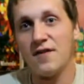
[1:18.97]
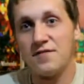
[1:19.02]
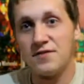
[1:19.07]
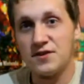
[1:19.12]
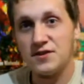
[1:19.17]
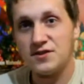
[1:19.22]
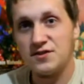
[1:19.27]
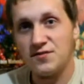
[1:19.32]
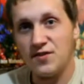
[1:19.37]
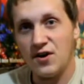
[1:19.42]

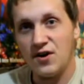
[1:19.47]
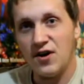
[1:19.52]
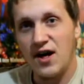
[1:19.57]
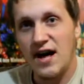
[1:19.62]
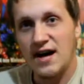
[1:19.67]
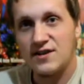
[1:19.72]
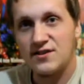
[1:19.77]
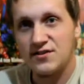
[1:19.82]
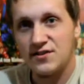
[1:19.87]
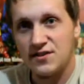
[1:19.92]
first of all,
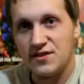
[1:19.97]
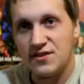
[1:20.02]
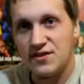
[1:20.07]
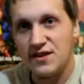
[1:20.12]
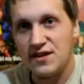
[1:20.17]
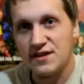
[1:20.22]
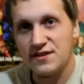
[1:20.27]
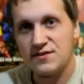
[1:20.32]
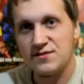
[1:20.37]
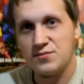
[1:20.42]
actually
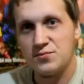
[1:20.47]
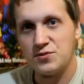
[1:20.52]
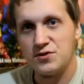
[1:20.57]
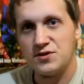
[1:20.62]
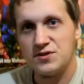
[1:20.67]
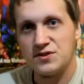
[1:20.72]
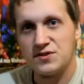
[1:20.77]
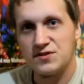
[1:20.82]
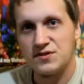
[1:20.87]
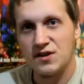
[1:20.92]
this,
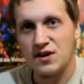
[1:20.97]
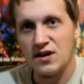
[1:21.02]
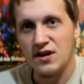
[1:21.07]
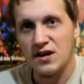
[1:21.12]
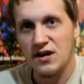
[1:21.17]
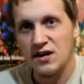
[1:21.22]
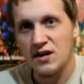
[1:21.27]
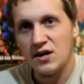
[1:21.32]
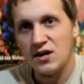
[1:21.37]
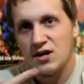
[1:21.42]
which is
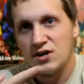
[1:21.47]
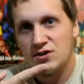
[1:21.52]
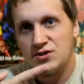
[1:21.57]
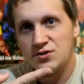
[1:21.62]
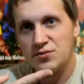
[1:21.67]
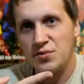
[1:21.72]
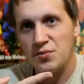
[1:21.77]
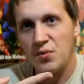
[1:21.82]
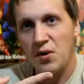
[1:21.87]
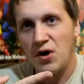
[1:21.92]

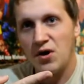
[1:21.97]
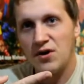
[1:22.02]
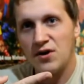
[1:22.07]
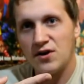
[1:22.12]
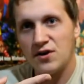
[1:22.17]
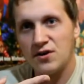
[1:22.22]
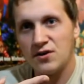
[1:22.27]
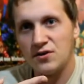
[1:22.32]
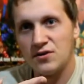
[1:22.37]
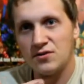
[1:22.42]
Super
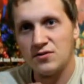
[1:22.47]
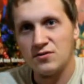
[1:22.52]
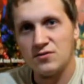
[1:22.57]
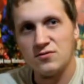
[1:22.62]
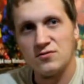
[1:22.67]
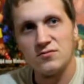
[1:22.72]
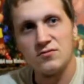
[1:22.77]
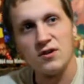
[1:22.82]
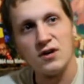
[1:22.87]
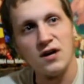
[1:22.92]

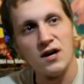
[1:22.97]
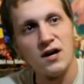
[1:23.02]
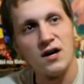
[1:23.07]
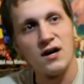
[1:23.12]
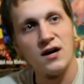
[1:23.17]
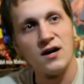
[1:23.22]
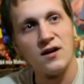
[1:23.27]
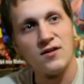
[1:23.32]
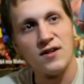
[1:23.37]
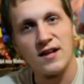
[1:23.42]
Mario
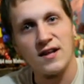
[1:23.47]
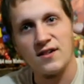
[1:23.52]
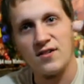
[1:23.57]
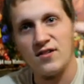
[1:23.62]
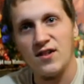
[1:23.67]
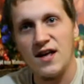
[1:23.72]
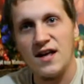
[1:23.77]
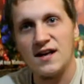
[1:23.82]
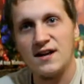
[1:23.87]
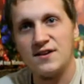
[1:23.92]
like
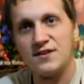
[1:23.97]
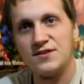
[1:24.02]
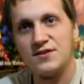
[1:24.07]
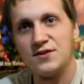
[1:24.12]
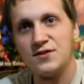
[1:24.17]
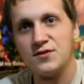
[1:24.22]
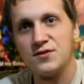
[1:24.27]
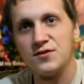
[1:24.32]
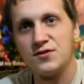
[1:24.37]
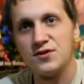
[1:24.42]
Land
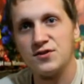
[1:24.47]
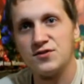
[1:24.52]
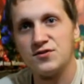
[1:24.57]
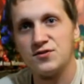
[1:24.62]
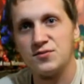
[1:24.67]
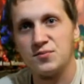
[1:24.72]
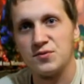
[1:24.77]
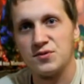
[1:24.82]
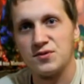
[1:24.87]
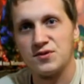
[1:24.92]
2, the
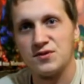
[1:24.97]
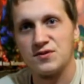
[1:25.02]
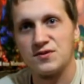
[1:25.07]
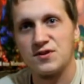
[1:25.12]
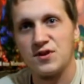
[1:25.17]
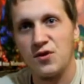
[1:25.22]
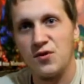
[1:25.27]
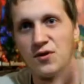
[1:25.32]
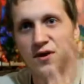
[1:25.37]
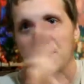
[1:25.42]
Super
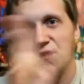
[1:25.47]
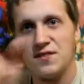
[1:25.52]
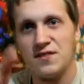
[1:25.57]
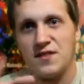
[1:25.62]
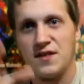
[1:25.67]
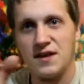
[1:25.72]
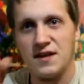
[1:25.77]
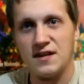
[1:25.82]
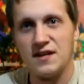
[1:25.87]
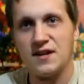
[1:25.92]
Coin
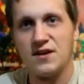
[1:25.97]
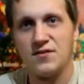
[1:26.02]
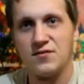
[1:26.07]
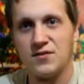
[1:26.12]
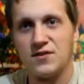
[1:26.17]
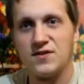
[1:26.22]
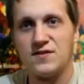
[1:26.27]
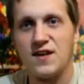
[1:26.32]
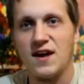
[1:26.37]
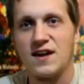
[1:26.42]
thing, you know,
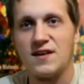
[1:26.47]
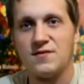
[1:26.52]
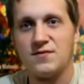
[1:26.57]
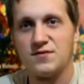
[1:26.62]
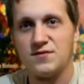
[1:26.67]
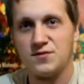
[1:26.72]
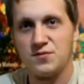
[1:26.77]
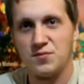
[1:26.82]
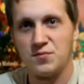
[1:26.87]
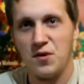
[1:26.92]
the
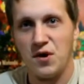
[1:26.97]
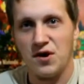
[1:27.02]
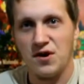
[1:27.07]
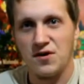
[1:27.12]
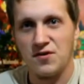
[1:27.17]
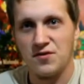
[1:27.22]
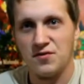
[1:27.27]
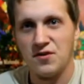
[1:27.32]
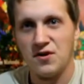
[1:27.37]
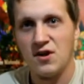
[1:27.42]
second Super
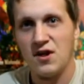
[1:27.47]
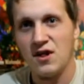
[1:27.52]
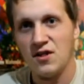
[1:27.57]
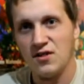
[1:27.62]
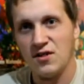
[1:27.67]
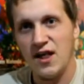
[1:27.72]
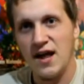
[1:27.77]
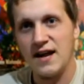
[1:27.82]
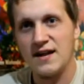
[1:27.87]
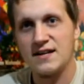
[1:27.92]
Mario
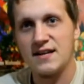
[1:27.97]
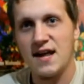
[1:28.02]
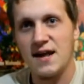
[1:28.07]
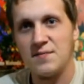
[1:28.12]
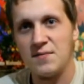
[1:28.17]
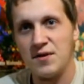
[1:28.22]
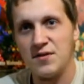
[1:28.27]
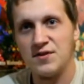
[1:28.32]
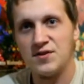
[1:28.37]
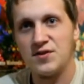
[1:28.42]
Land
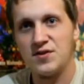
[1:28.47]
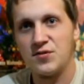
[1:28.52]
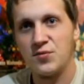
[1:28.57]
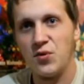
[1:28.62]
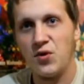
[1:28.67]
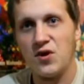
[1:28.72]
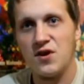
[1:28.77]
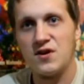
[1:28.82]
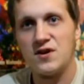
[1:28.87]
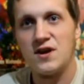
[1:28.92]
game. Now this is
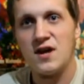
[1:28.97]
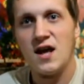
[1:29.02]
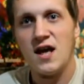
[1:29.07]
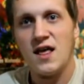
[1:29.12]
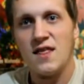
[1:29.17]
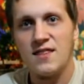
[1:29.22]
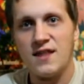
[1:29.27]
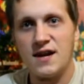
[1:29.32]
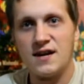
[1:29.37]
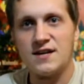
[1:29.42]
one
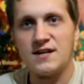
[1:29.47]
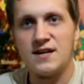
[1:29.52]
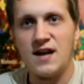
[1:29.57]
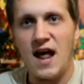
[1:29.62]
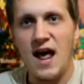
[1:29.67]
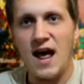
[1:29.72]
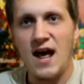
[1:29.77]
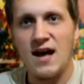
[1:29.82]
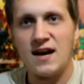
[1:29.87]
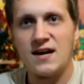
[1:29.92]
that I didn't
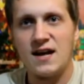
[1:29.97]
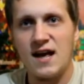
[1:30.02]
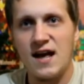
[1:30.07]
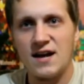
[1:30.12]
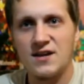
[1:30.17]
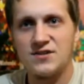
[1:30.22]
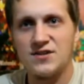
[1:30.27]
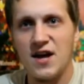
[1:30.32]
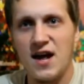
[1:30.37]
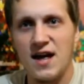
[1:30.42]
add. I
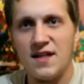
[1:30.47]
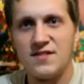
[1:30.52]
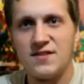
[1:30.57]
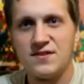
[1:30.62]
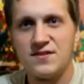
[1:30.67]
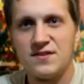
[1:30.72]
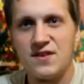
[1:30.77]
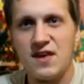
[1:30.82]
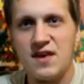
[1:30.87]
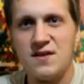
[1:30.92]
actually had
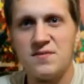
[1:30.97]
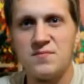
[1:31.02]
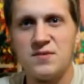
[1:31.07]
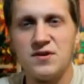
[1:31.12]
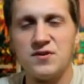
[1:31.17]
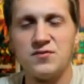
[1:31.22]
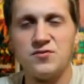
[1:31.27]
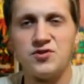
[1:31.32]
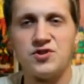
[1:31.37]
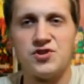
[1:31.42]
this game.
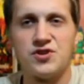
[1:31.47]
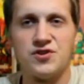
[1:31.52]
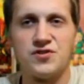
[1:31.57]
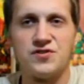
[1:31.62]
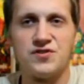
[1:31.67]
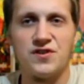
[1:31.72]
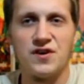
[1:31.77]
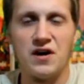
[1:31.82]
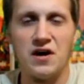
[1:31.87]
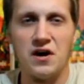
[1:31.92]
It was
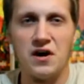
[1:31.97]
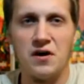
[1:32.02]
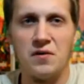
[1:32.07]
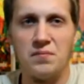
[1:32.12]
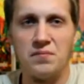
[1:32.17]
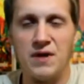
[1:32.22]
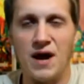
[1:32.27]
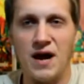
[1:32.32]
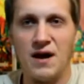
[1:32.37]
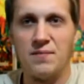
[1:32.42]
just
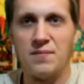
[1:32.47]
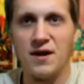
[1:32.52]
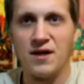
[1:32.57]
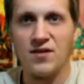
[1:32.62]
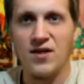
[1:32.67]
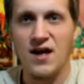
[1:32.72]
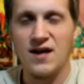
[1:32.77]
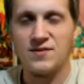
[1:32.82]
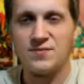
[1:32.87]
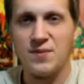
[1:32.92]
not in
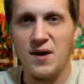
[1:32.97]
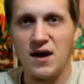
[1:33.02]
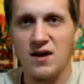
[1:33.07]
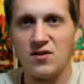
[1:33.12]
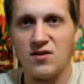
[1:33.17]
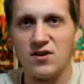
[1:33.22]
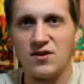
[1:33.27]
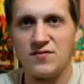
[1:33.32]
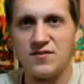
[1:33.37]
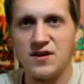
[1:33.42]
my last
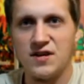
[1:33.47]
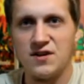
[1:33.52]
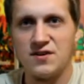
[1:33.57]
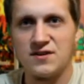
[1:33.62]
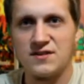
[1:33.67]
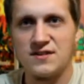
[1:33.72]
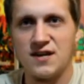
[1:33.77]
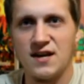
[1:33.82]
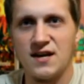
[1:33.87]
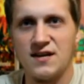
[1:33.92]
backlog video
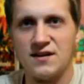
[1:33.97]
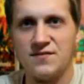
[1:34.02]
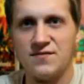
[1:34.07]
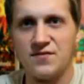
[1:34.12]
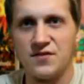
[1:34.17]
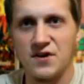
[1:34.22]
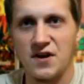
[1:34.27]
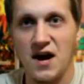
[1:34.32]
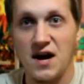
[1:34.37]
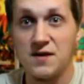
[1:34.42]
because I
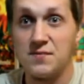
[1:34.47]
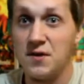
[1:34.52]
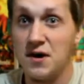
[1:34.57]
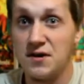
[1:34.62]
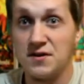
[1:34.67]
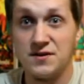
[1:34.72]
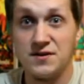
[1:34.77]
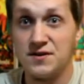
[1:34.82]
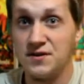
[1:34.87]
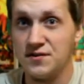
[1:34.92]
forgot
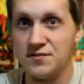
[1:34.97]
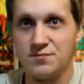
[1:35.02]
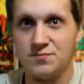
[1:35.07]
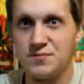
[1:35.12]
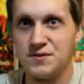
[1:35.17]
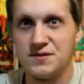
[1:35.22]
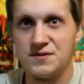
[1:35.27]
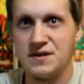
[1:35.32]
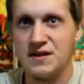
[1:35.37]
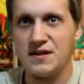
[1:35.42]
about it or
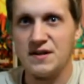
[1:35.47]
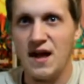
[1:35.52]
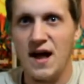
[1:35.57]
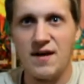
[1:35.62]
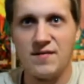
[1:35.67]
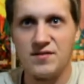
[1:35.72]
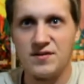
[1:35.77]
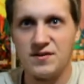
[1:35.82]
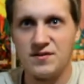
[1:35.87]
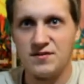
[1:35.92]
just didn't
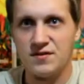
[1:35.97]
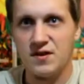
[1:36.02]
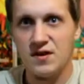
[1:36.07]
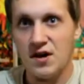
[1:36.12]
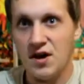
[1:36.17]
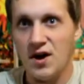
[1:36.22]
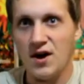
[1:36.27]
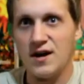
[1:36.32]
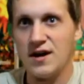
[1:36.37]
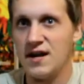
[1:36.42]
have it
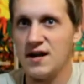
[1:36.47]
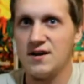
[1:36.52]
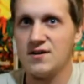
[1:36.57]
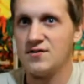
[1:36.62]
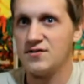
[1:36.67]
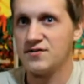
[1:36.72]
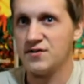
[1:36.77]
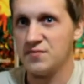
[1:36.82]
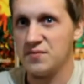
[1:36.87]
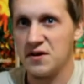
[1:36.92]
on
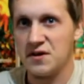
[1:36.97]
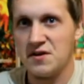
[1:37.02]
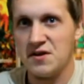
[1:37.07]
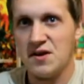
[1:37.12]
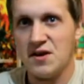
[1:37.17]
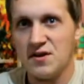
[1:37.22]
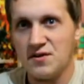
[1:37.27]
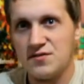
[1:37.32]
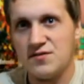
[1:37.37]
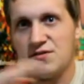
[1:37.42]
hand or something.
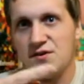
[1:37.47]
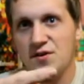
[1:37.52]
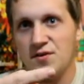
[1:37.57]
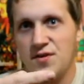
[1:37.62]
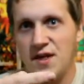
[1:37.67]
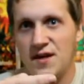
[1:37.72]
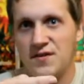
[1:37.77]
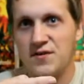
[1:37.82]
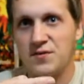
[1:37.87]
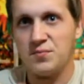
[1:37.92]
So
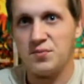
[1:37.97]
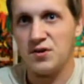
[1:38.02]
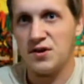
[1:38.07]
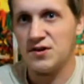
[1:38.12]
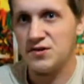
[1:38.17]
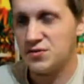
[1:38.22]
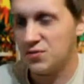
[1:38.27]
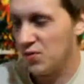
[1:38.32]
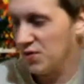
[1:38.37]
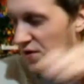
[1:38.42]
that's a
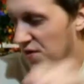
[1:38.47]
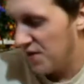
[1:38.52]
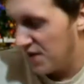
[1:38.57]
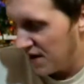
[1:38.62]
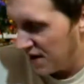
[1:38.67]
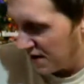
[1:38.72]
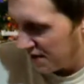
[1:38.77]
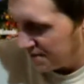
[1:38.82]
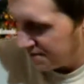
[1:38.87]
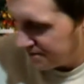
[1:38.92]
+1
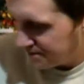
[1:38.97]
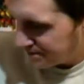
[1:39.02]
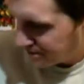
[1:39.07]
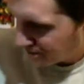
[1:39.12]
there.